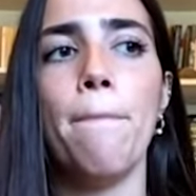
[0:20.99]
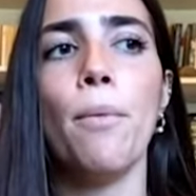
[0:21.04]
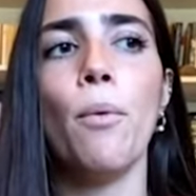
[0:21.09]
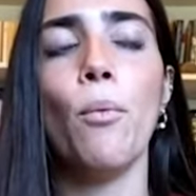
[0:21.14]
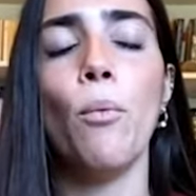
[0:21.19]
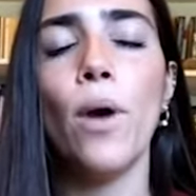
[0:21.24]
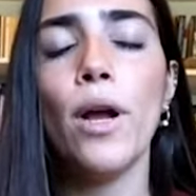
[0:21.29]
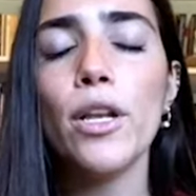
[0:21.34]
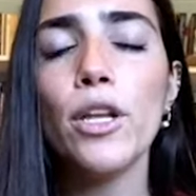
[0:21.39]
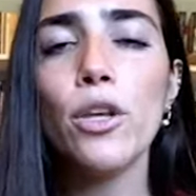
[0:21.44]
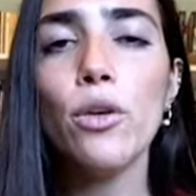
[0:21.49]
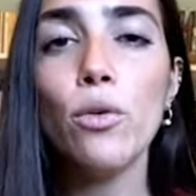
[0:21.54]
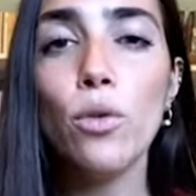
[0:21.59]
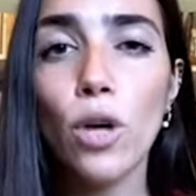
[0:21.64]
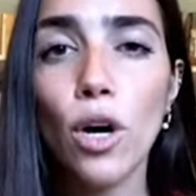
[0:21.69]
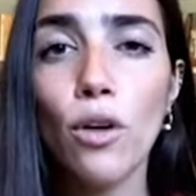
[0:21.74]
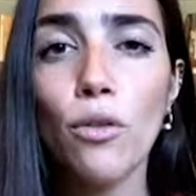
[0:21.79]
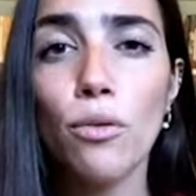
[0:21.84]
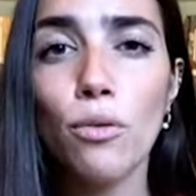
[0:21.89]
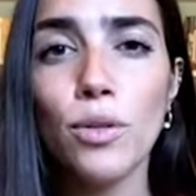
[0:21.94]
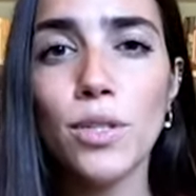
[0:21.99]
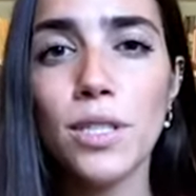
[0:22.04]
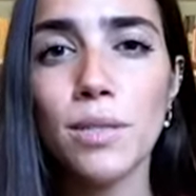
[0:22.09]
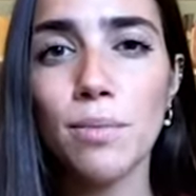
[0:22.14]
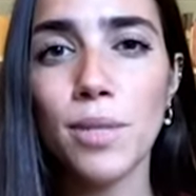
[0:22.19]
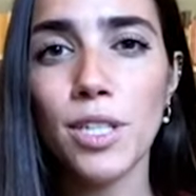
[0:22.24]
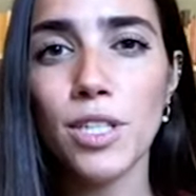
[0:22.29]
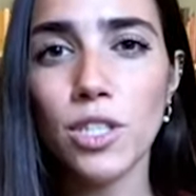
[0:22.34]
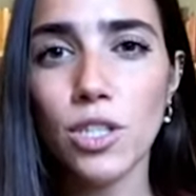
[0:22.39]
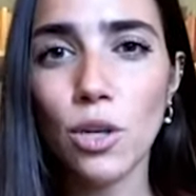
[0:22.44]
When you go through
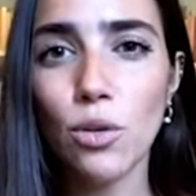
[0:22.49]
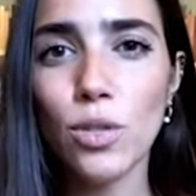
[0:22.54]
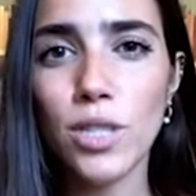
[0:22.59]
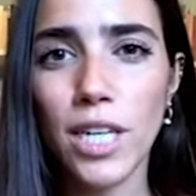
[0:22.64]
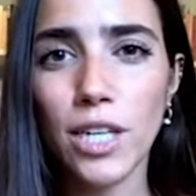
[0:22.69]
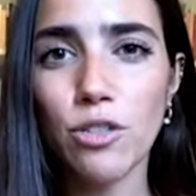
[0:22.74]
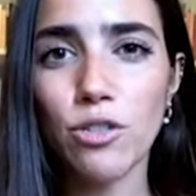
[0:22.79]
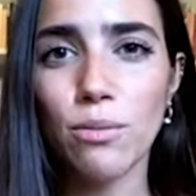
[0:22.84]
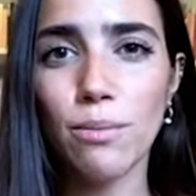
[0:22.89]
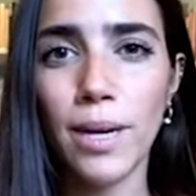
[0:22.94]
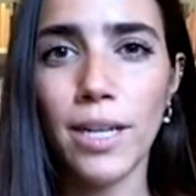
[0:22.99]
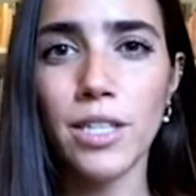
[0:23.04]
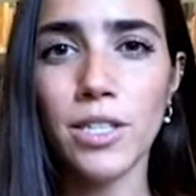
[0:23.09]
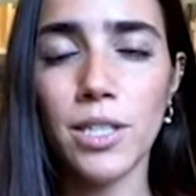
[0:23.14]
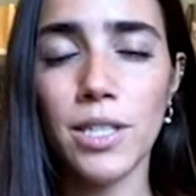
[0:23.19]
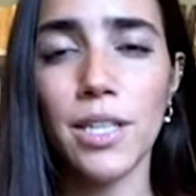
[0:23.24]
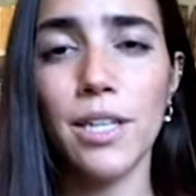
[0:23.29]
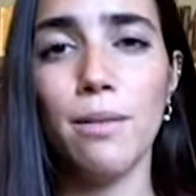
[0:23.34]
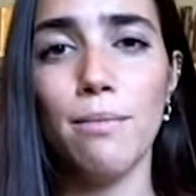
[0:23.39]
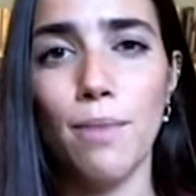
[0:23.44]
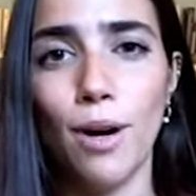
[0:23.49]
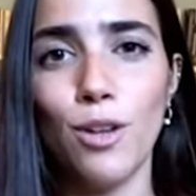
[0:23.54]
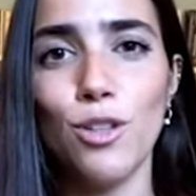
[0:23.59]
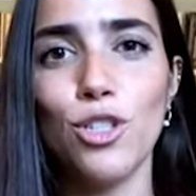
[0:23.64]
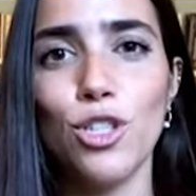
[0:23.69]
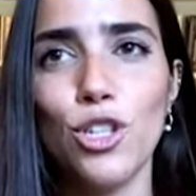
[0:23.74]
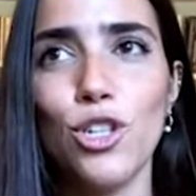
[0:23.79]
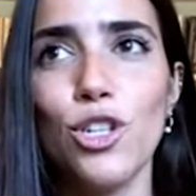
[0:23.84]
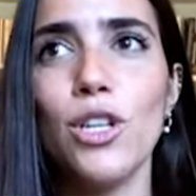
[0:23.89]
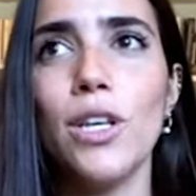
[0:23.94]
something so detrimental and
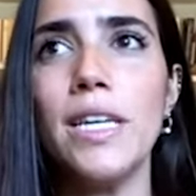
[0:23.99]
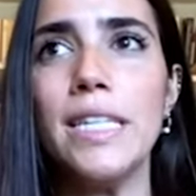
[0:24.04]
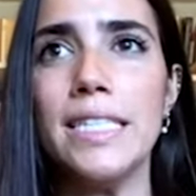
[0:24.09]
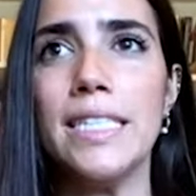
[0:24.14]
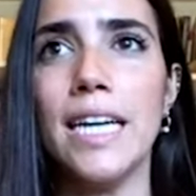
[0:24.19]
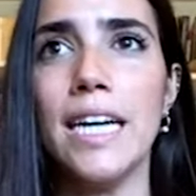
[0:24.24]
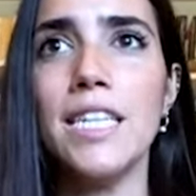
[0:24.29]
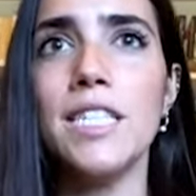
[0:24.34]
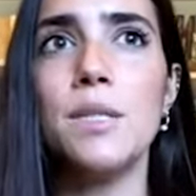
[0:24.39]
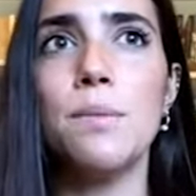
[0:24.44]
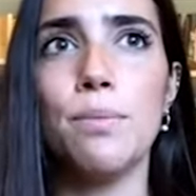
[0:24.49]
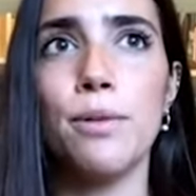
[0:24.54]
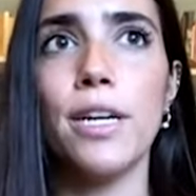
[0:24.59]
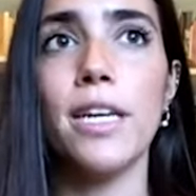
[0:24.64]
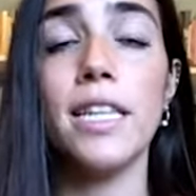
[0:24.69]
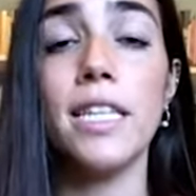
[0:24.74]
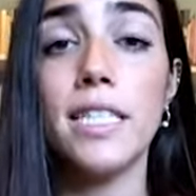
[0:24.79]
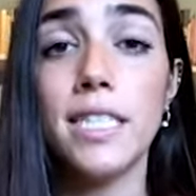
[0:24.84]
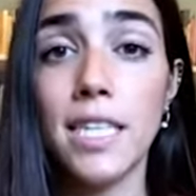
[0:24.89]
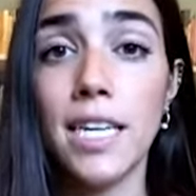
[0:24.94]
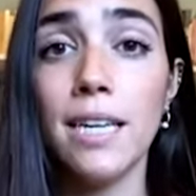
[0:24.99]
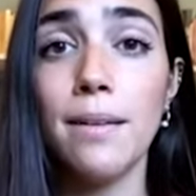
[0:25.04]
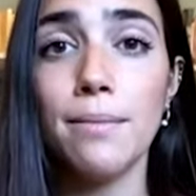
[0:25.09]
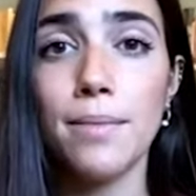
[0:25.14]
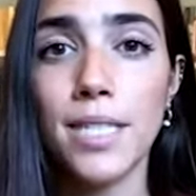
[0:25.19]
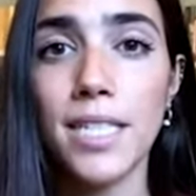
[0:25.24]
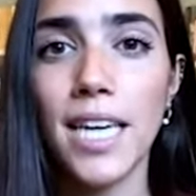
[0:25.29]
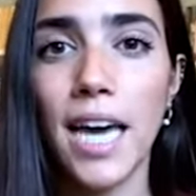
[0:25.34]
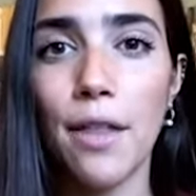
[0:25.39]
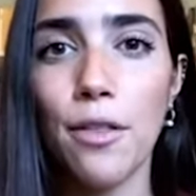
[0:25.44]
emotional, it does bring the team
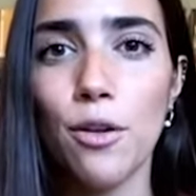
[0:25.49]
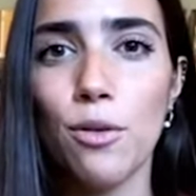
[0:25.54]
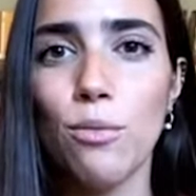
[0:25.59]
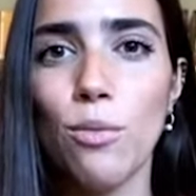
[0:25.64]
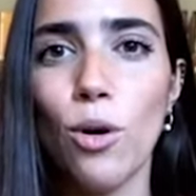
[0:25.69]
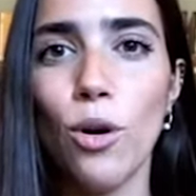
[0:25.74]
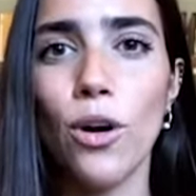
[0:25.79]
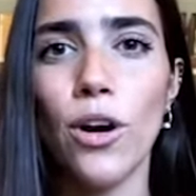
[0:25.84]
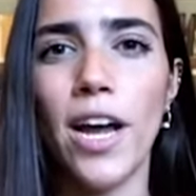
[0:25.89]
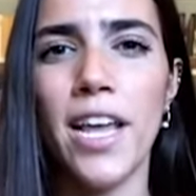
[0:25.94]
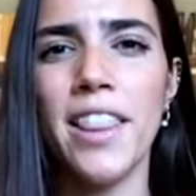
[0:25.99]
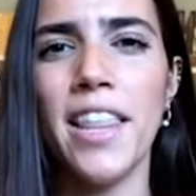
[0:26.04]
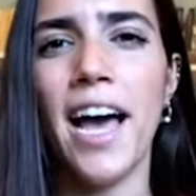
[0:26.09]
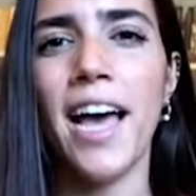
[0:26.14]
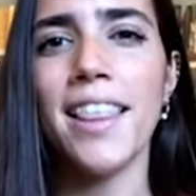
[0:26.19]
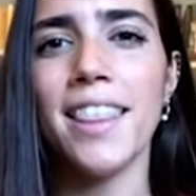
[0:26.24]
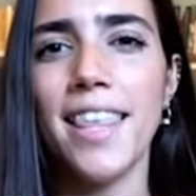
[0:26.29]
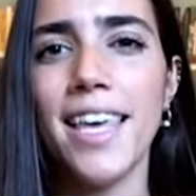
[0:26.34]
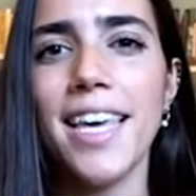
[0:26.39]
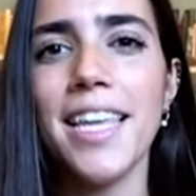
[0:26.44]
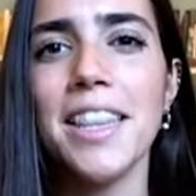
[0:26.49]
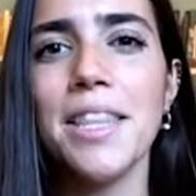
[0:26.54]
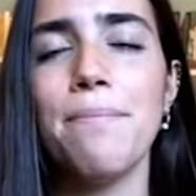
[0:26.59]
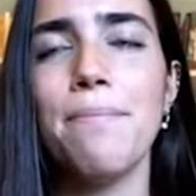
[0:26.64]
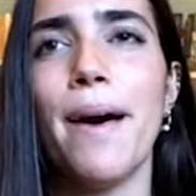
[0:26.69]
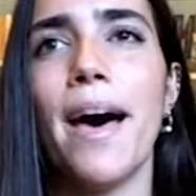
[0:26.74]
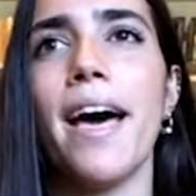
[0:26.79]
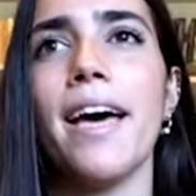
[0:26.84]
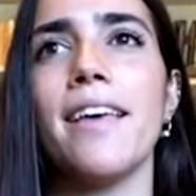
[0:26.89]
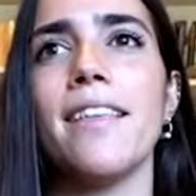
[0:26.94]
together more. And I think at the
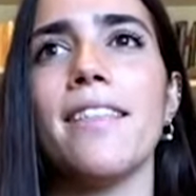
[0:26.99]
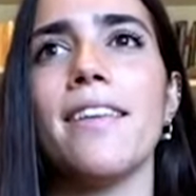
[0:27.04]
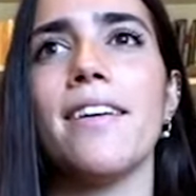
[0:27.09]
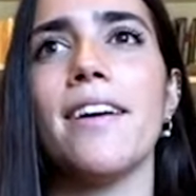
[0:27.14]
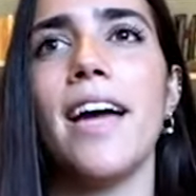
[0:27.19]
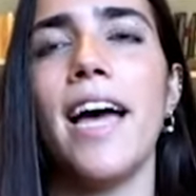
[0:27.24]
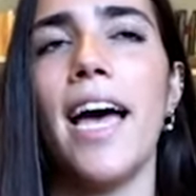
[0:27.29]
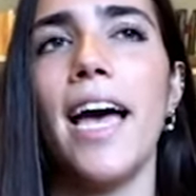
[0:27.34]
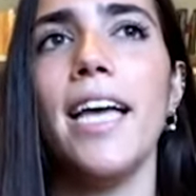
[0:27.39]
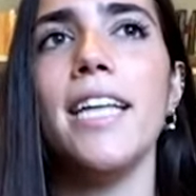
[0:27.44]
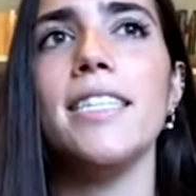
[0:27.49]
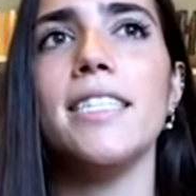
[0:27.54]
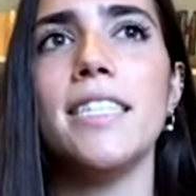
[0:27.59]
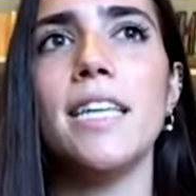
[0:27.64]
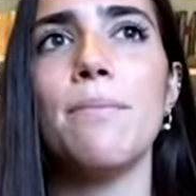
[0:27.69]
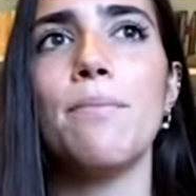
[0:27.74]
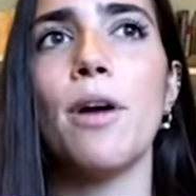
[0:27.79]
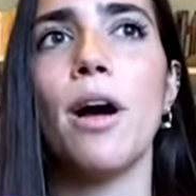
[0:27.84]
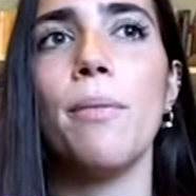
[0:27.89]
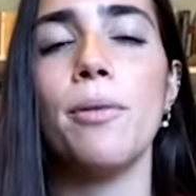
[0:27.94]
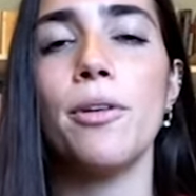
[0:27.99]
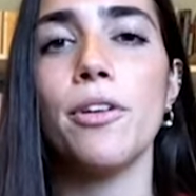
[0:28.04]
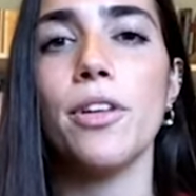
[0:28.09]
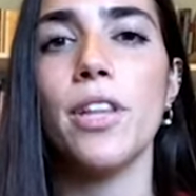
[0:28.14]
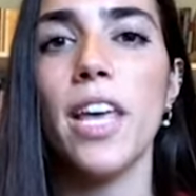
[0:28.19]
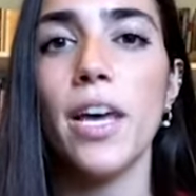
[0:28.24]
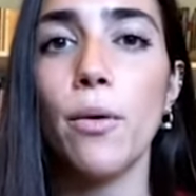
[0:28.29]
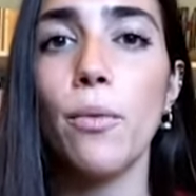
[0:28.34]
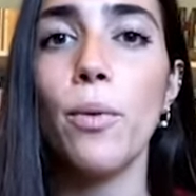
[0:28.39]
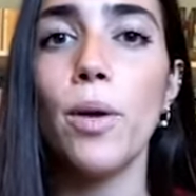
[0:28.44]
back of their heads, they probably are
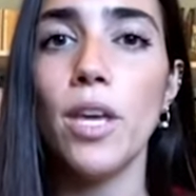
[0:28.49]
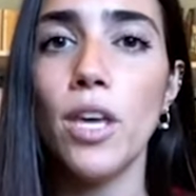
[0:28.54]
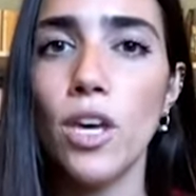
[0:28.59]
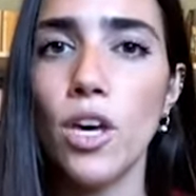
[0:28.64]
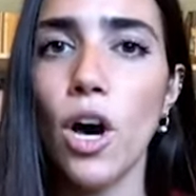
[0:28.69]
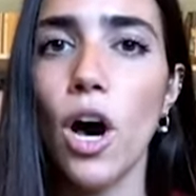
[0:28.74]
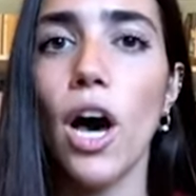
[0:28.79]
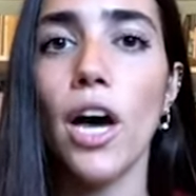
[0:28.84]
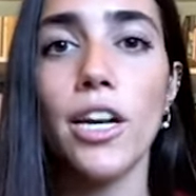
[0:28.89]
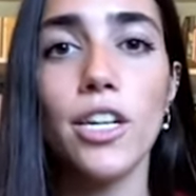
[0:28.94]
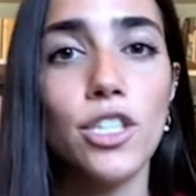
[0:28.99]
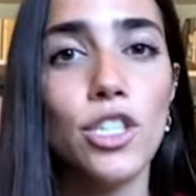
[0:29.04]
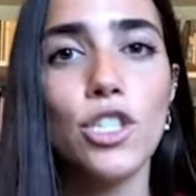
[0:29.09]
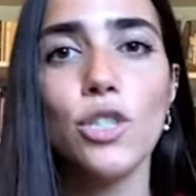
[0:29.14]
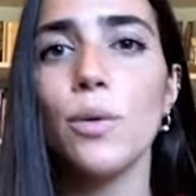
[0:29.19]
like, we've got to do